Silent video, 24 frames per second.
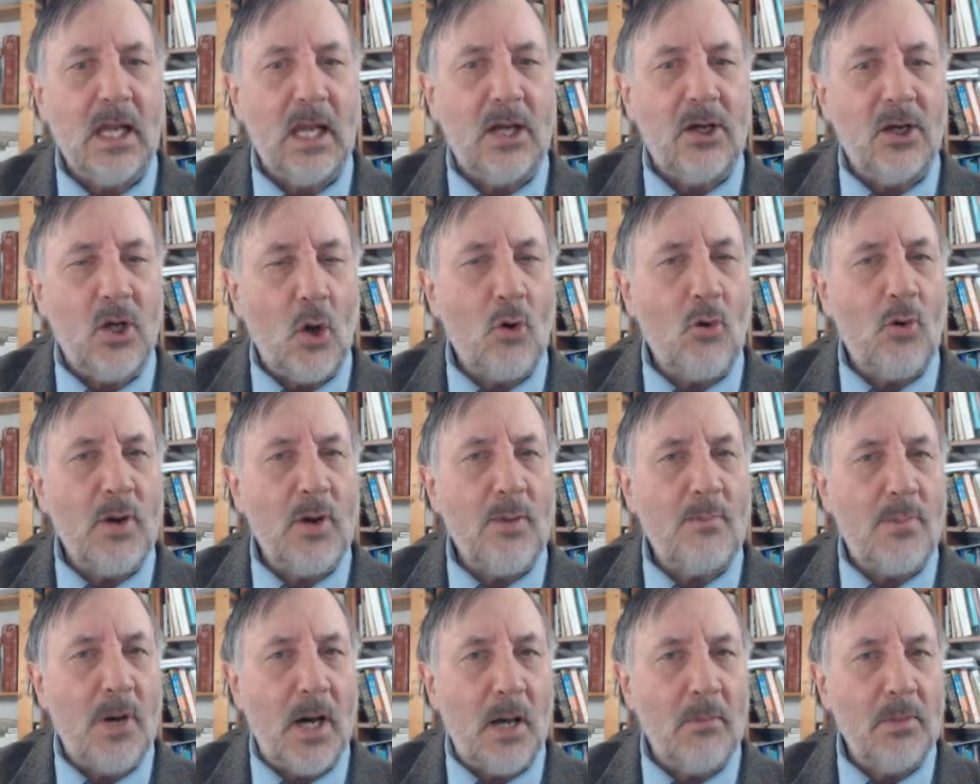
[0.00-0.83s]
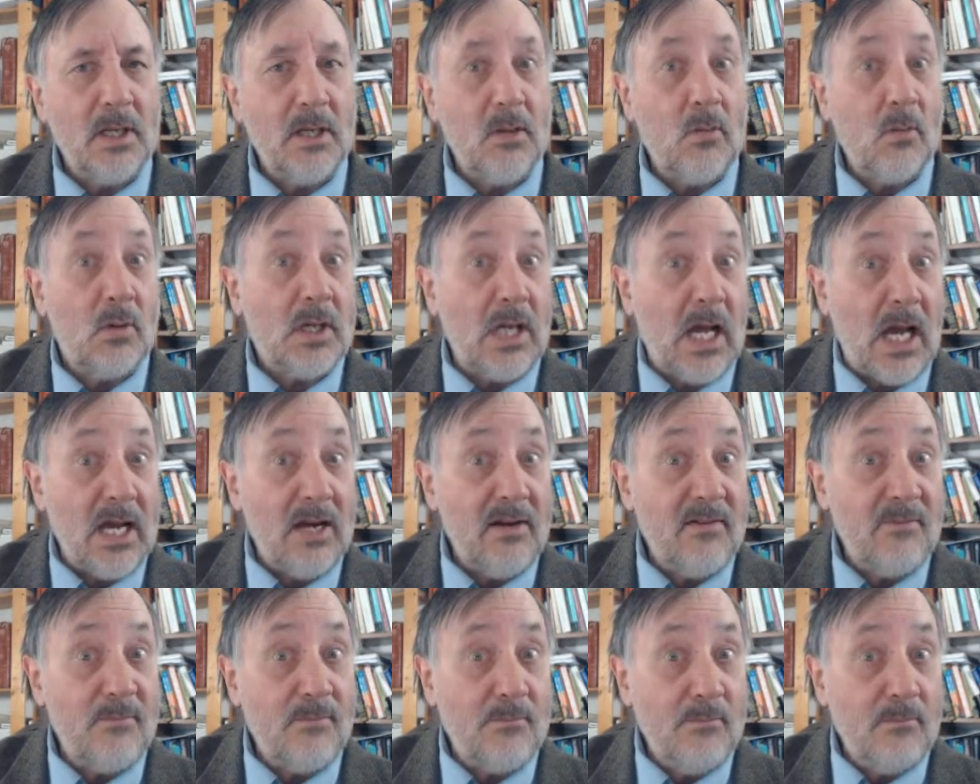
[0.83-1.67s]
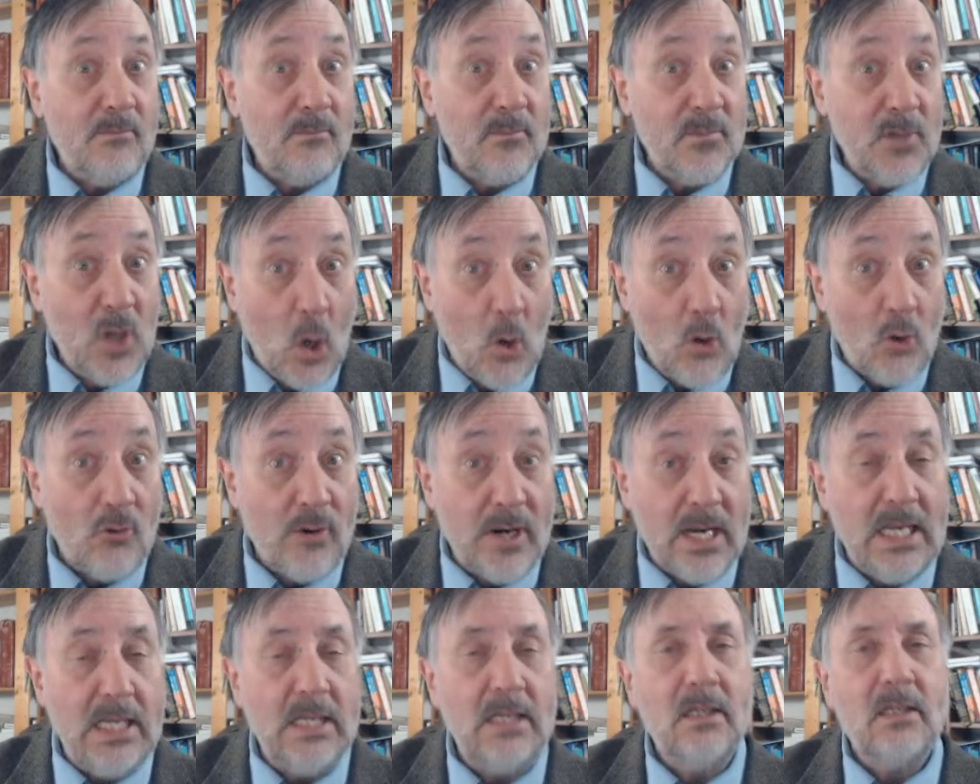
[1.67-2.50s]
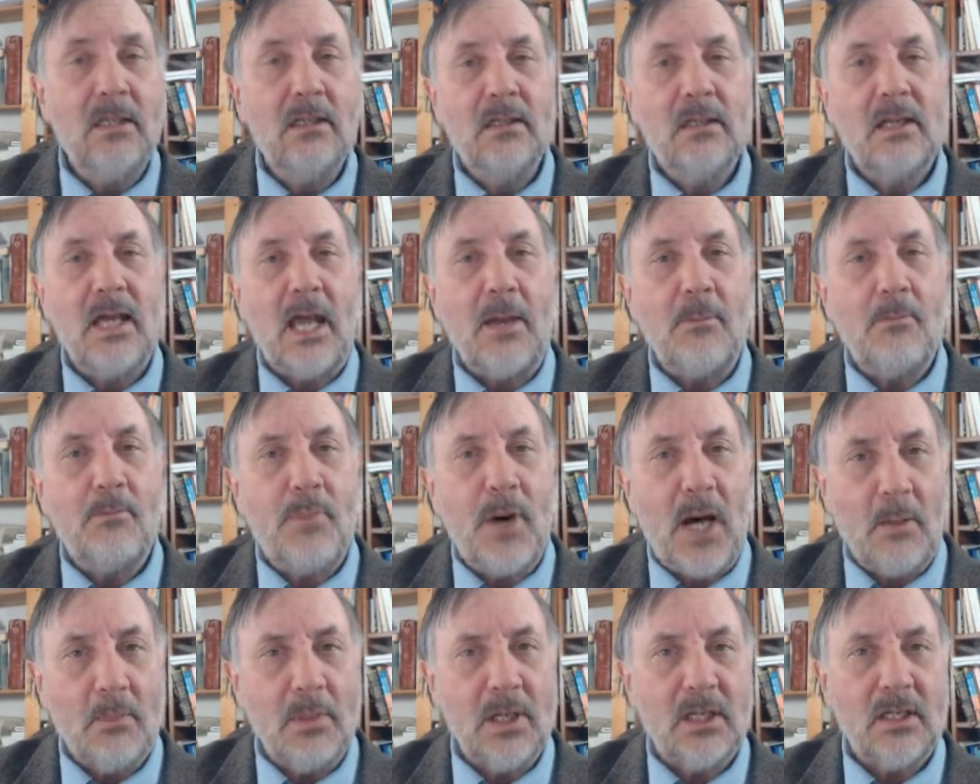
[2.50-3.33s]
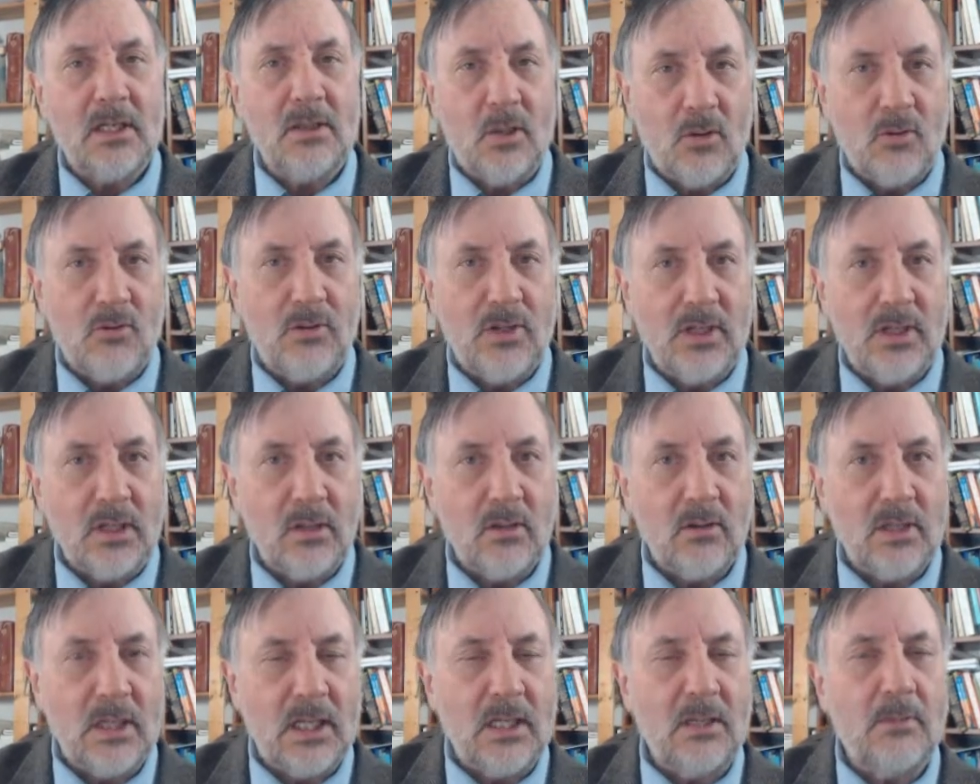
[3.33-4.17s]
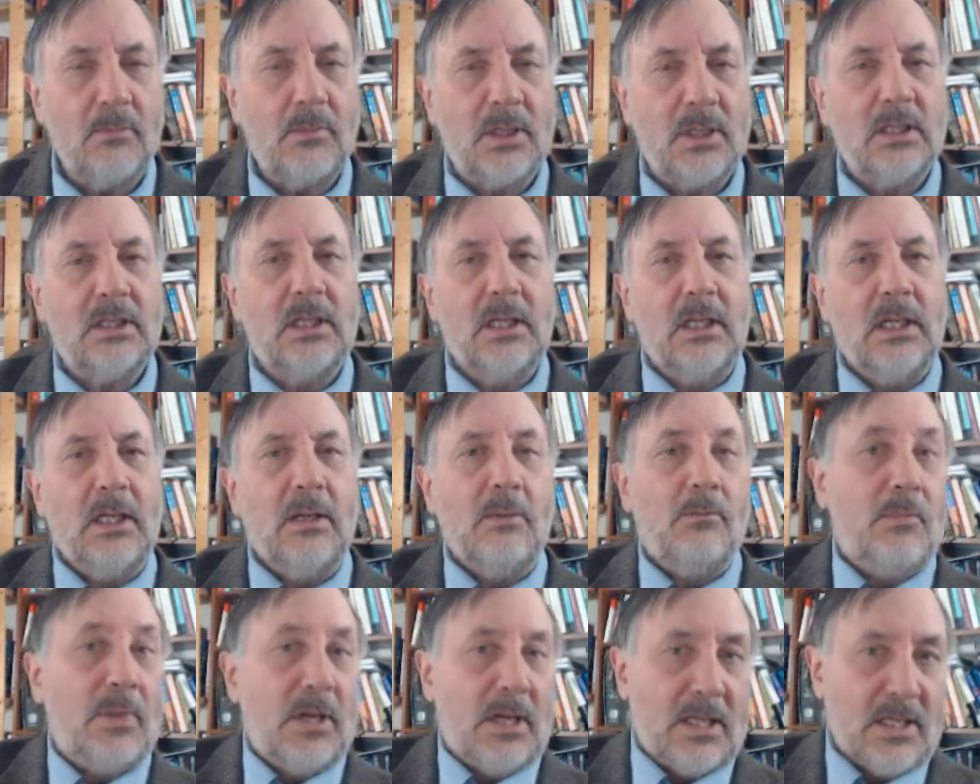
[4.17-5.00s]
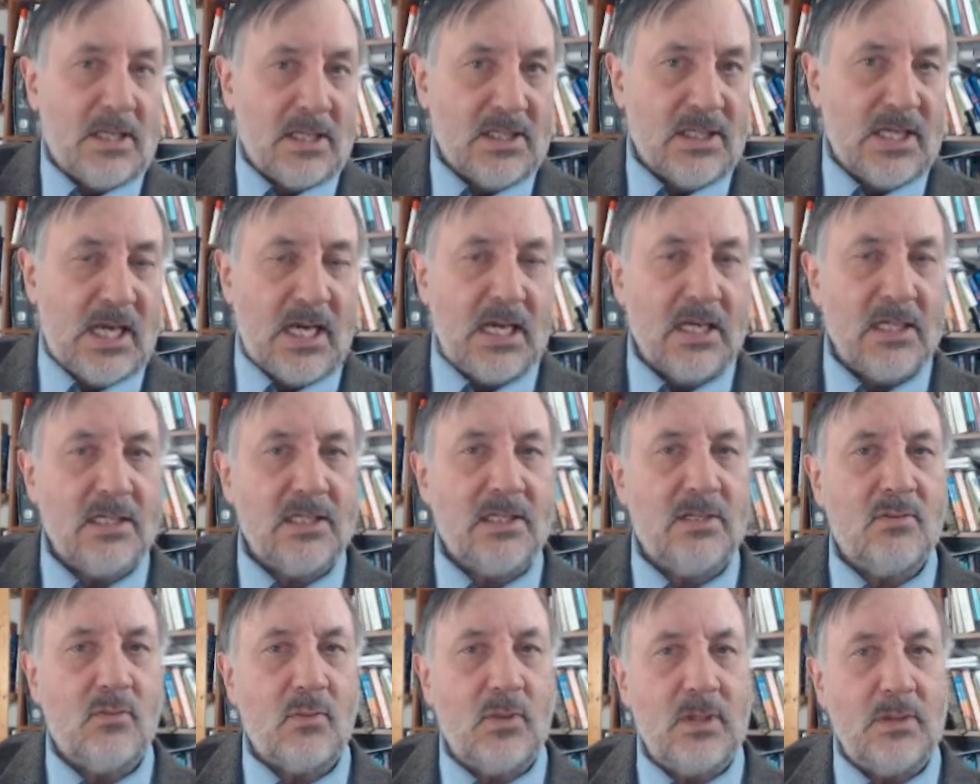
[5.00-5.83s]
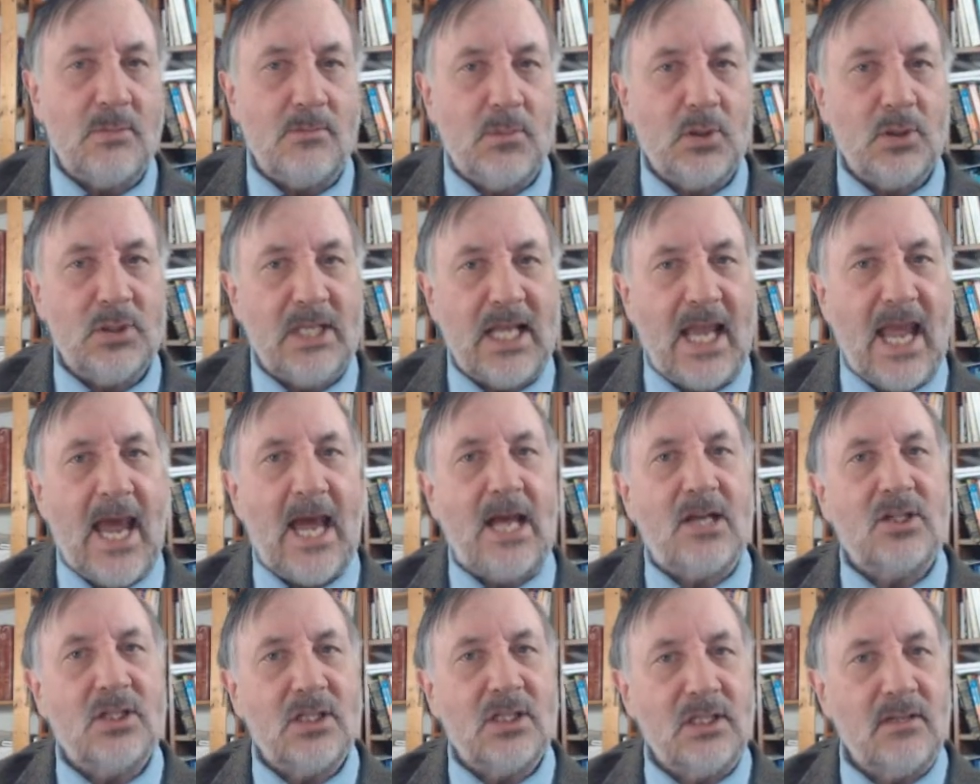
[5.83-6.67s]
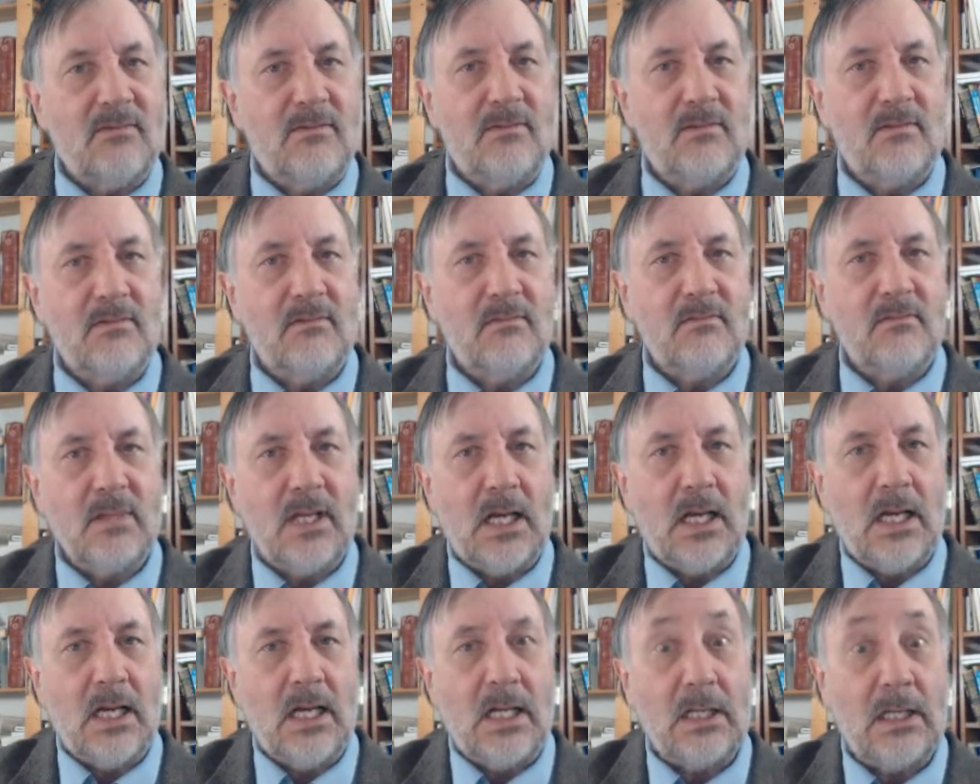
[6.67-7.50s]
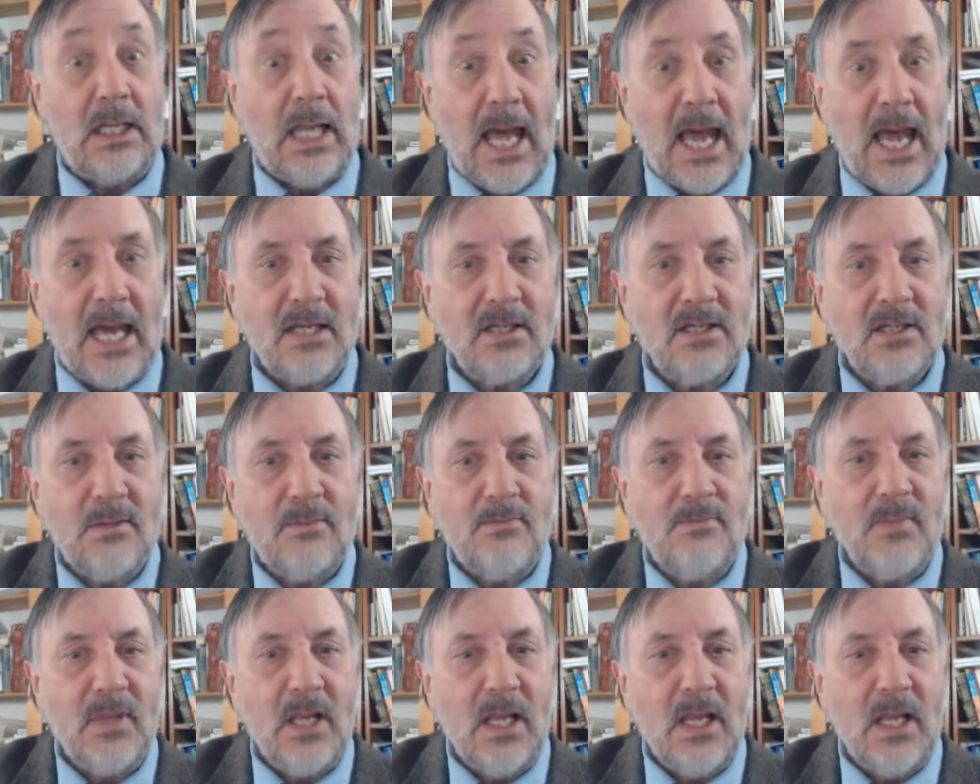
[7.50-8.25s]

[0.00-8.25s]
Notary public. What kind of notary? A public notary. Okay, but in this case we put the adjective last.